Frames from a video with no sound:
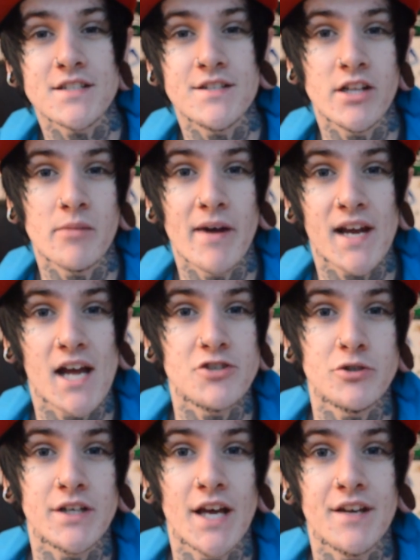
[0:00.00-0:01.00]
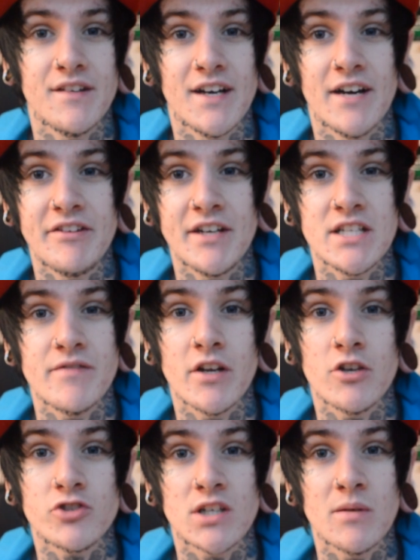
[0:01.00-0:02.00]
This is Dylan back at you again. Today's
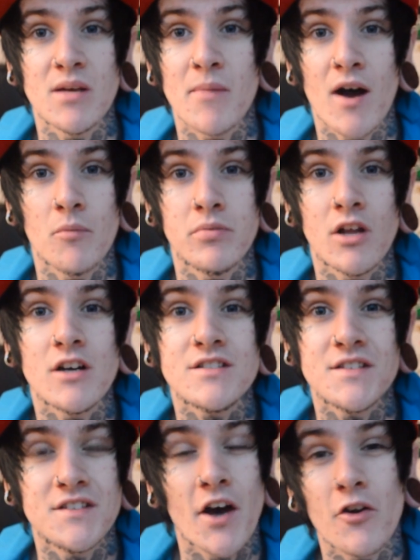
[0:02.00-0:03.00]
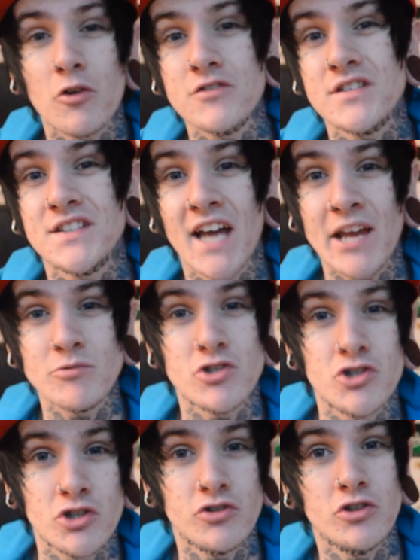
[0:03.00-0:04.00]
video is going to be about plugs and tunnels, the types you
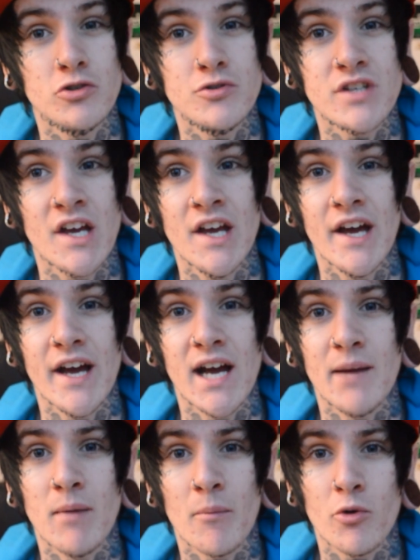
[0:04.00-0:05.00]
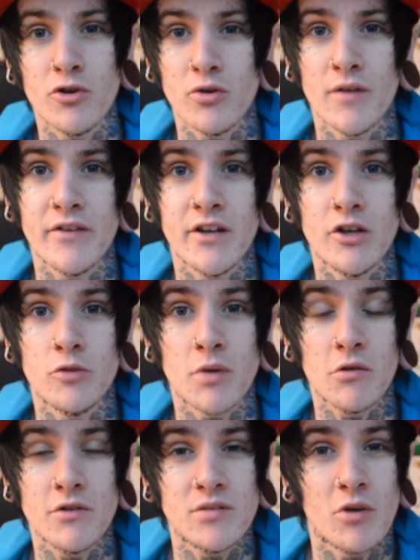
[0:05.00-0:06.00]
should use. I'm going to do a video
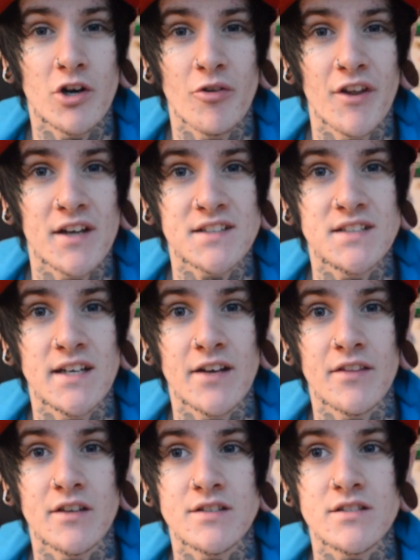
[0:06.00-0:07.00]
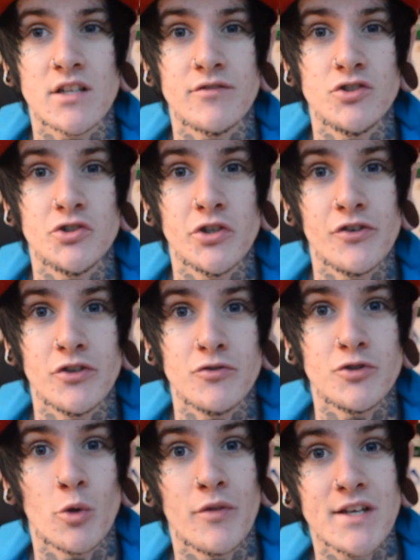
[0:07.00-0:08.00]
probably tomorrow or the next day on this stuff you shouldn't
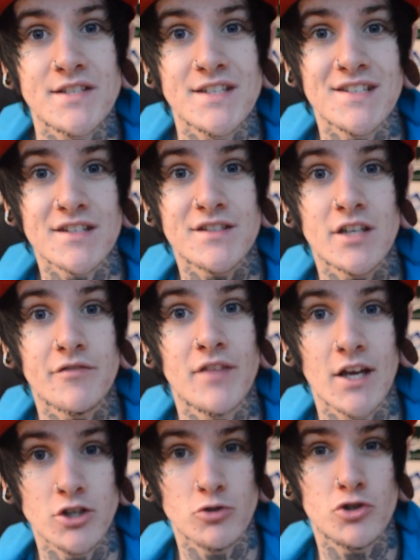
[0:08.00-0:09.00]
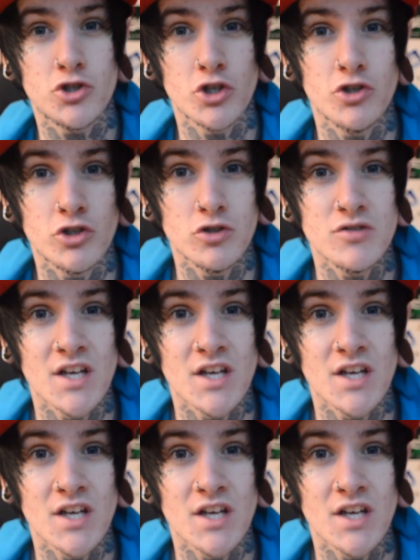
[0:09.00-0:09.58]
use. So this is the stuff that you should use.